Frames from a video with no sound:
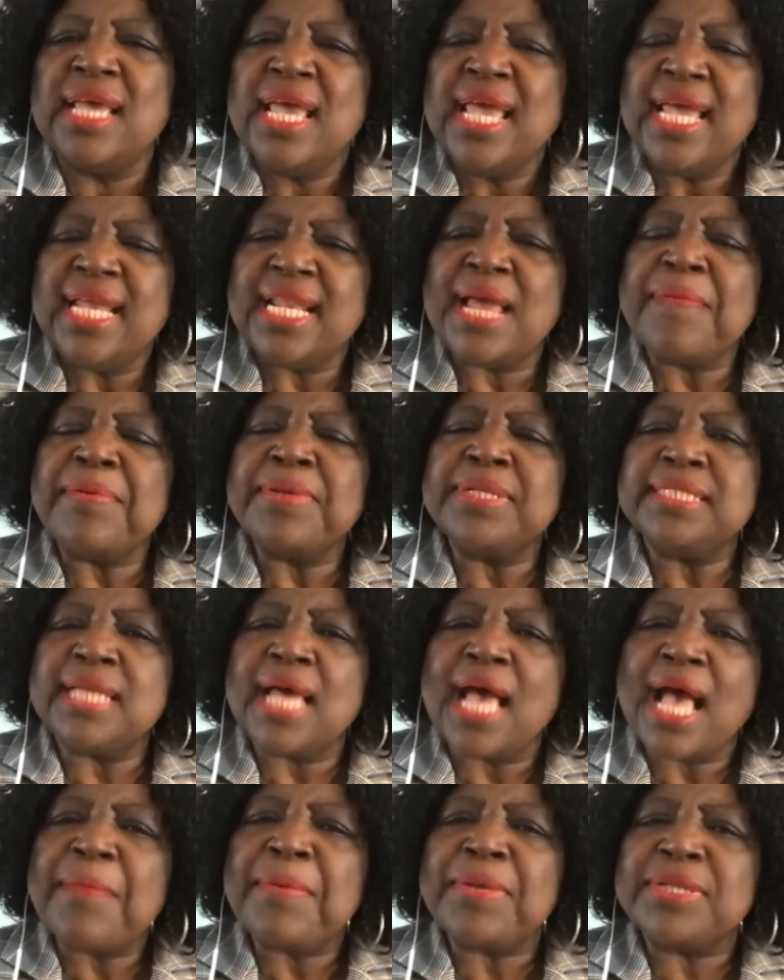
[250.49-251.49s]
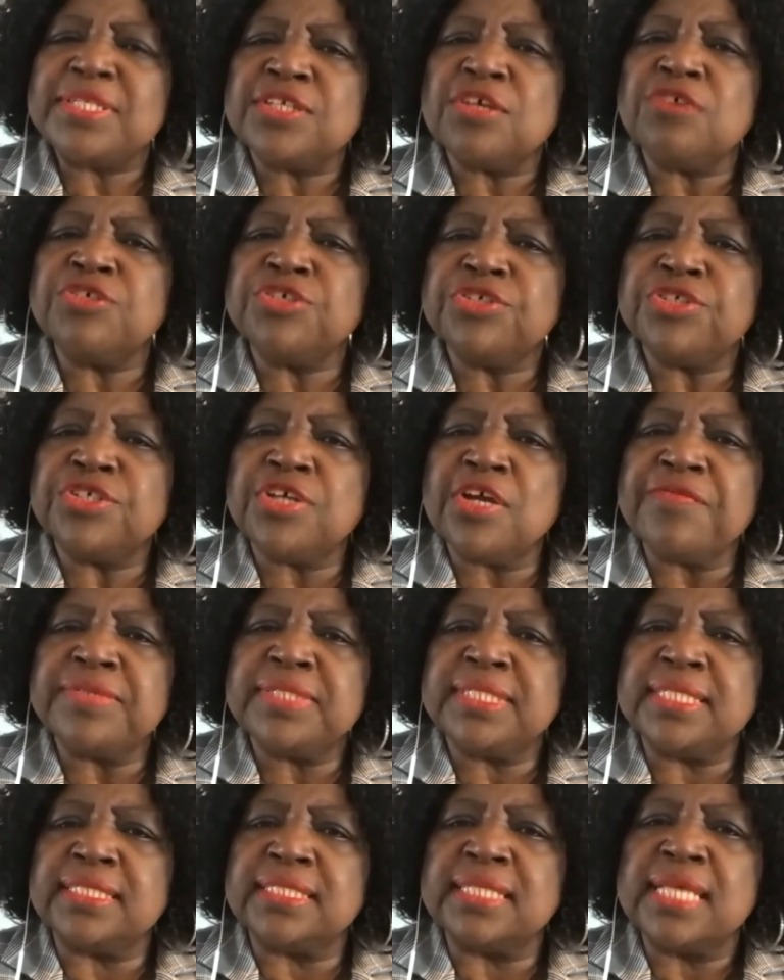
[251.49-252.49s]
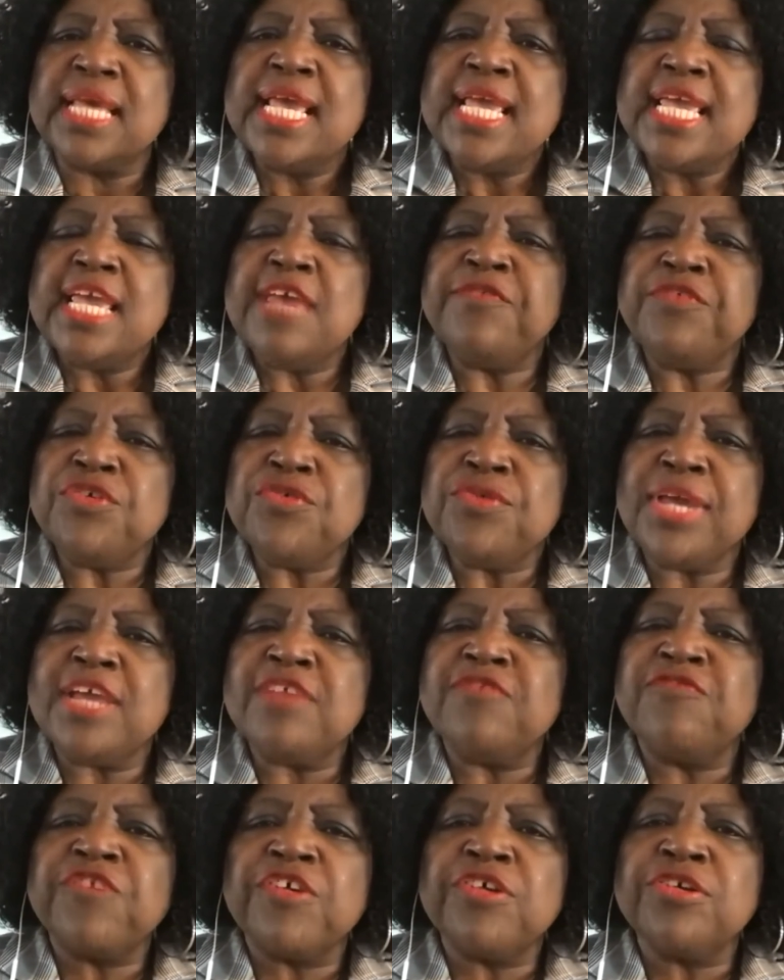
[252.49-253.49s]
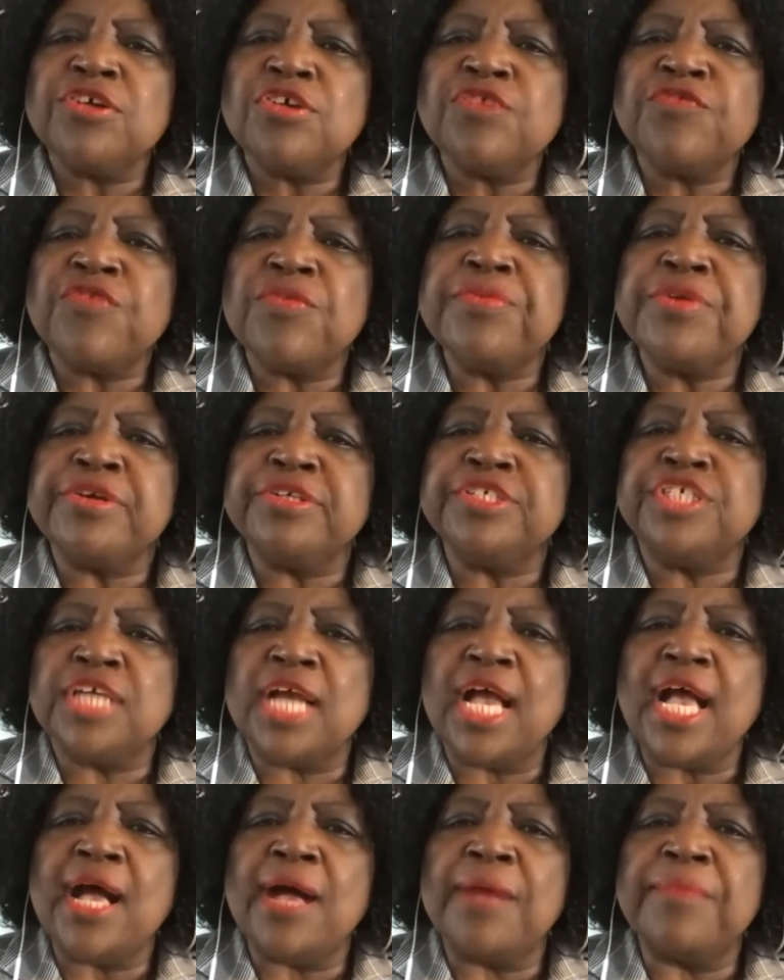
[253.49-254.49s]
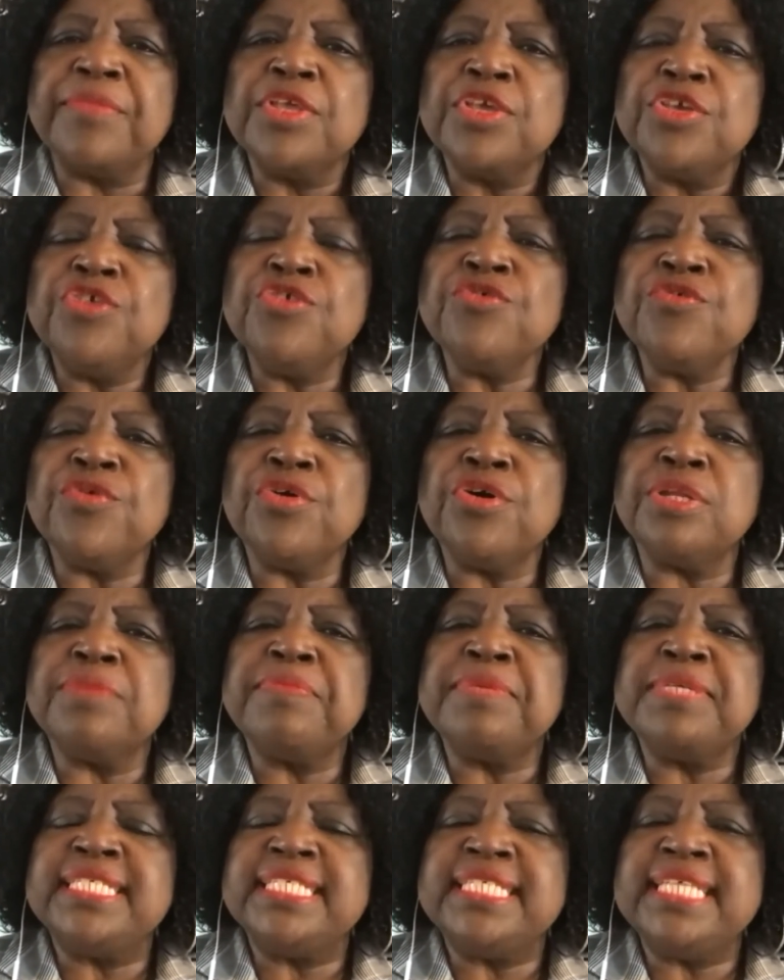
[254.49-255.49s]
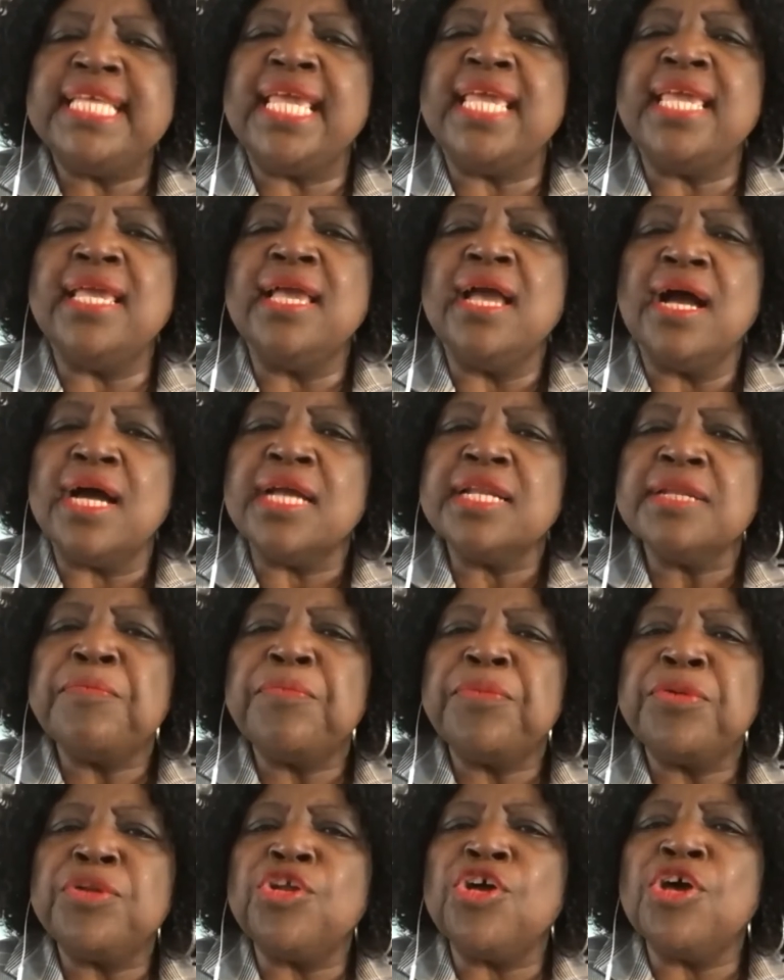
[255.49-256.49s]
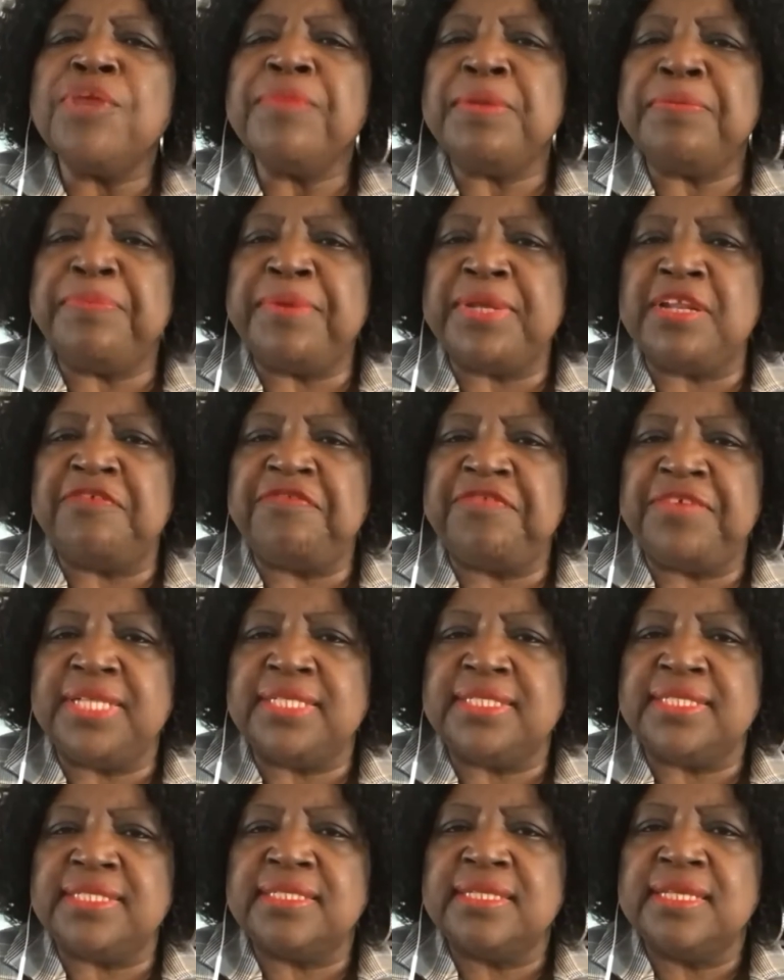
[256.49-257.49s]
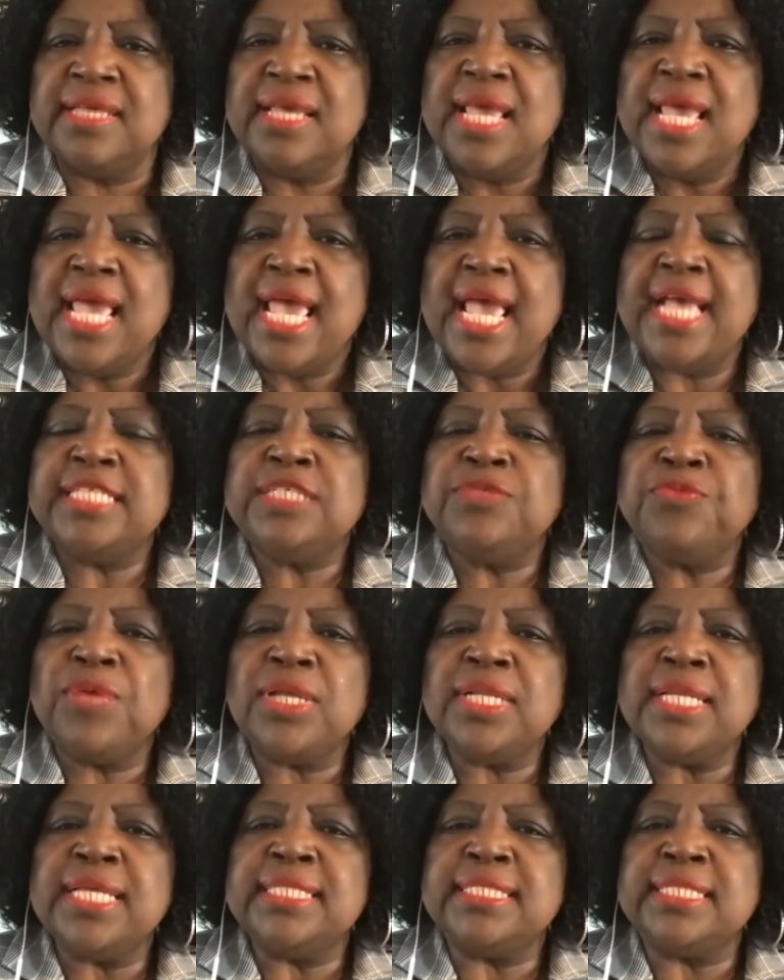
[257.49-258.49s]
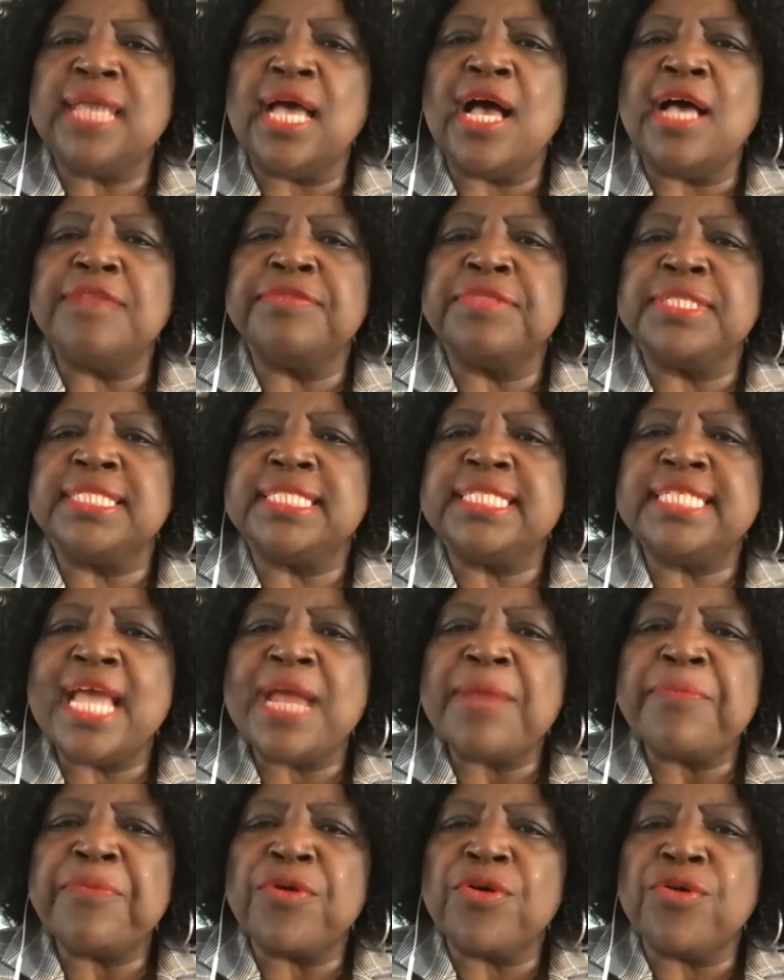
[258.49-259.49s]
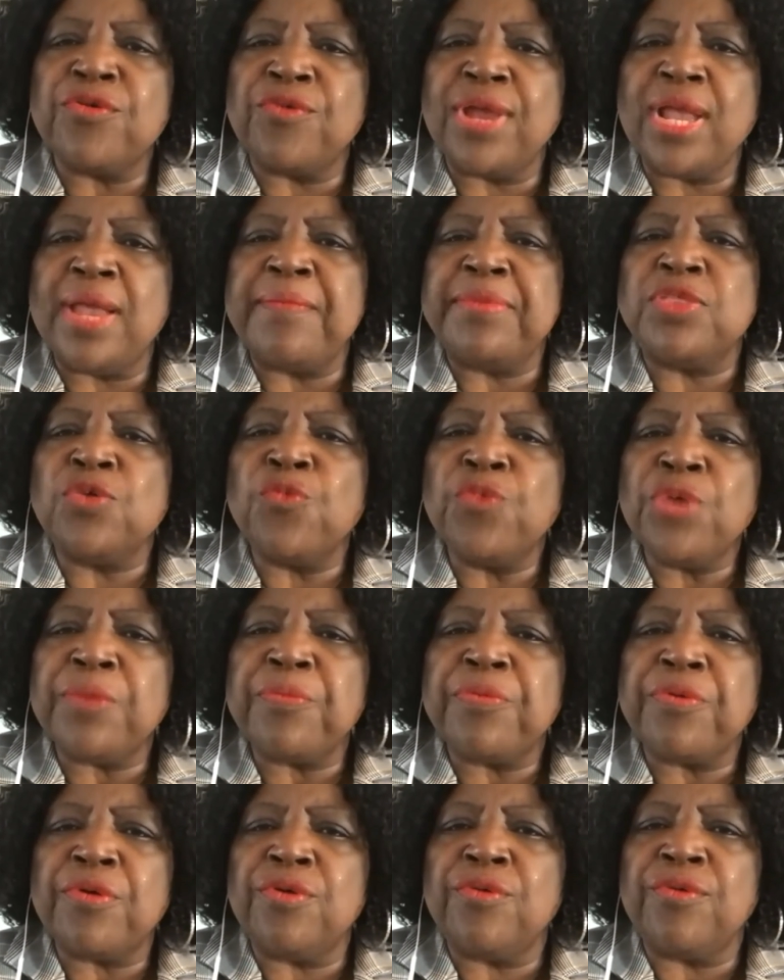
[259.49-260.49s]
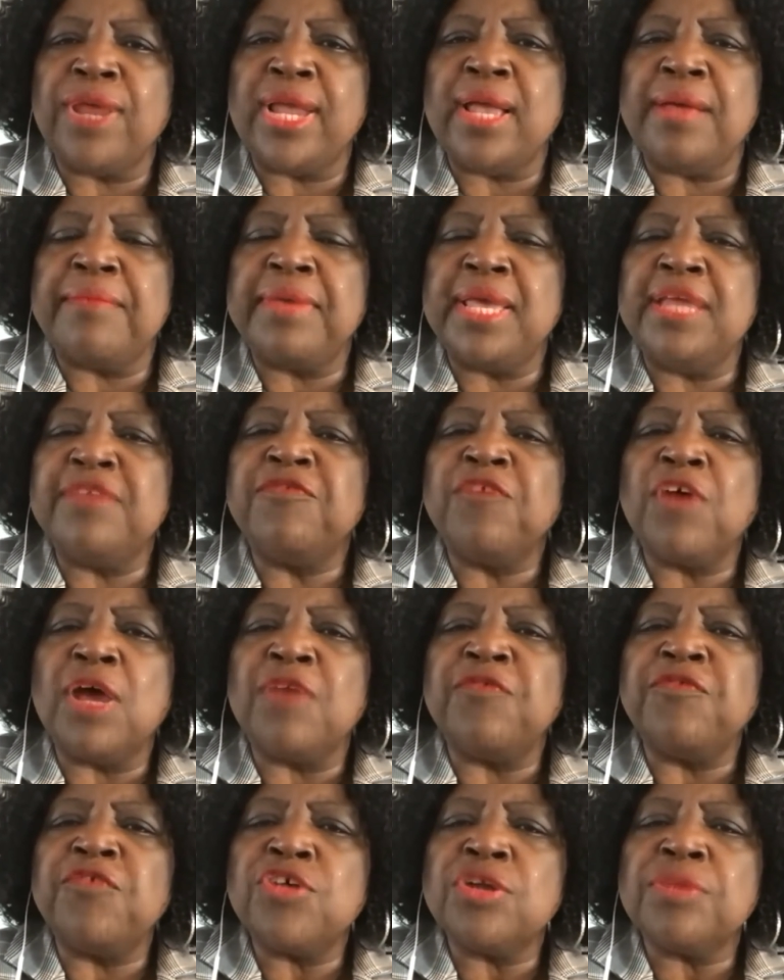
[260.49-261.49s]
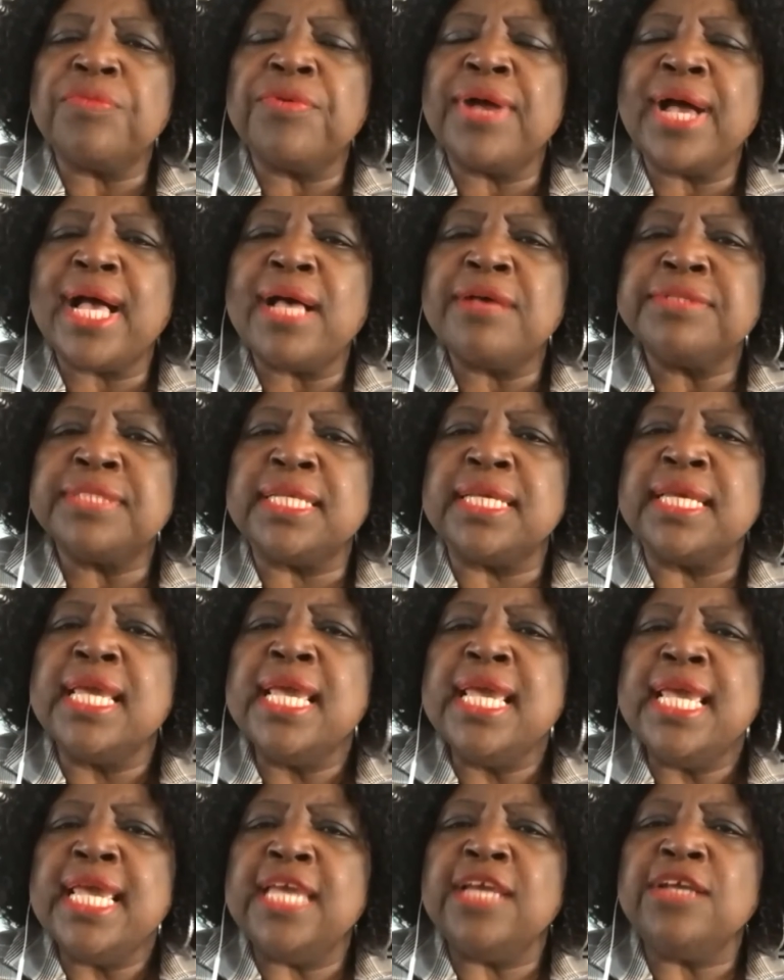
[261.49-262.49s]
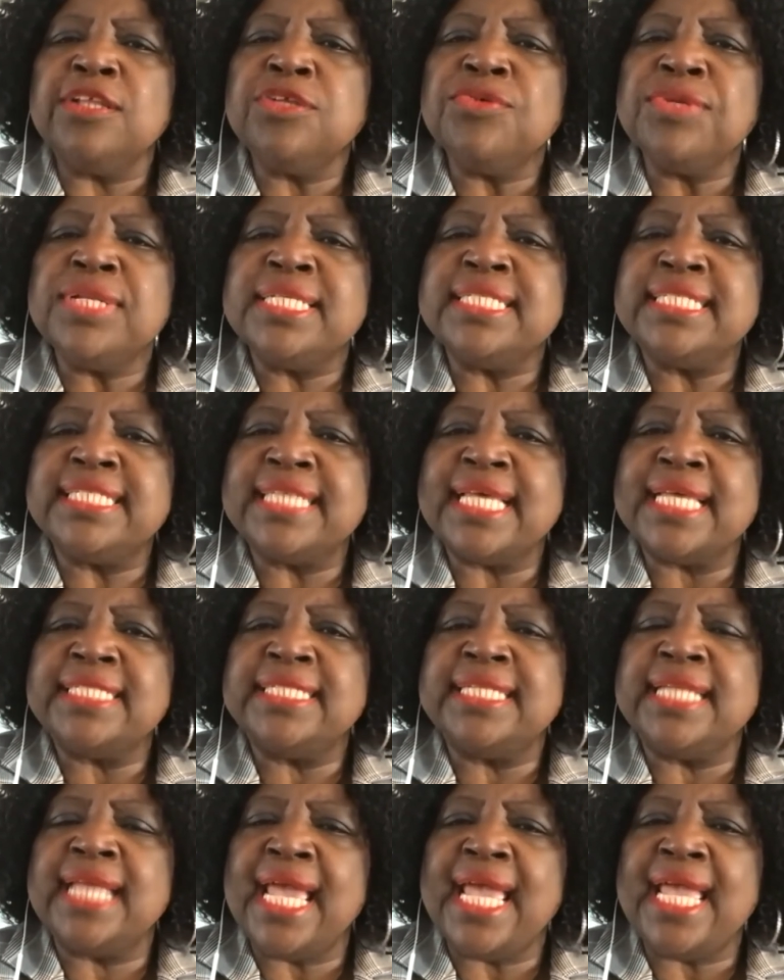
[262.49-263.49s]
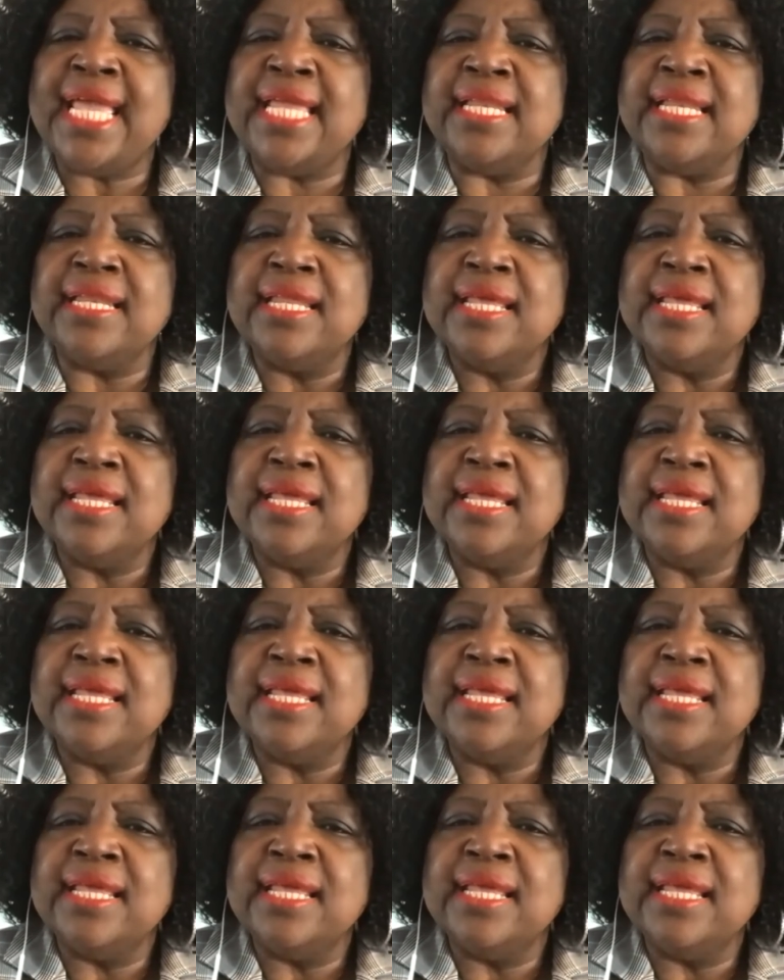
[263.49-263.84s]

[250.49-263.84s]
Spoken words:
And how about social services? If you get furloughed from your job, you're going to be seeking unemployment benefits, as well as the SNAP program and the WIC program and affordable housing, including Section 8.